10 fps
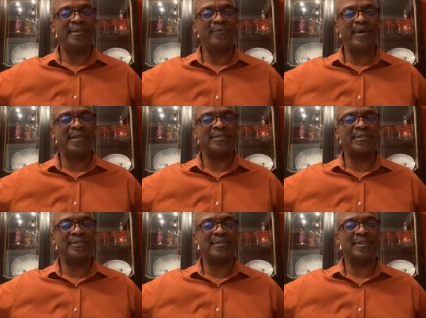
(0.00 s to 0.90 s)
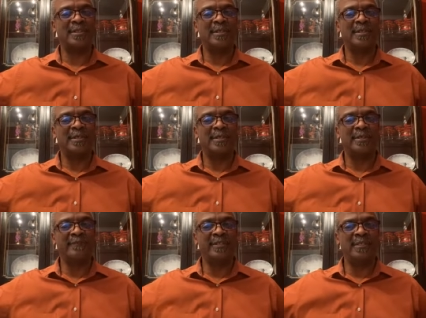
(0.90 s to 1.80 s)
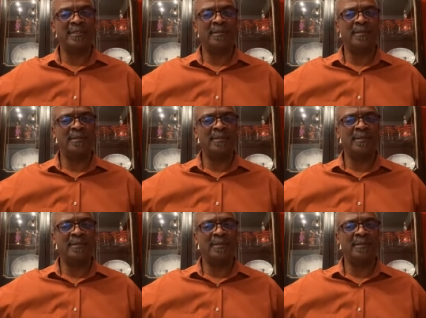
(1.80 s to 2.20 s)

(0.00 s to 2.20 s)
the rest of this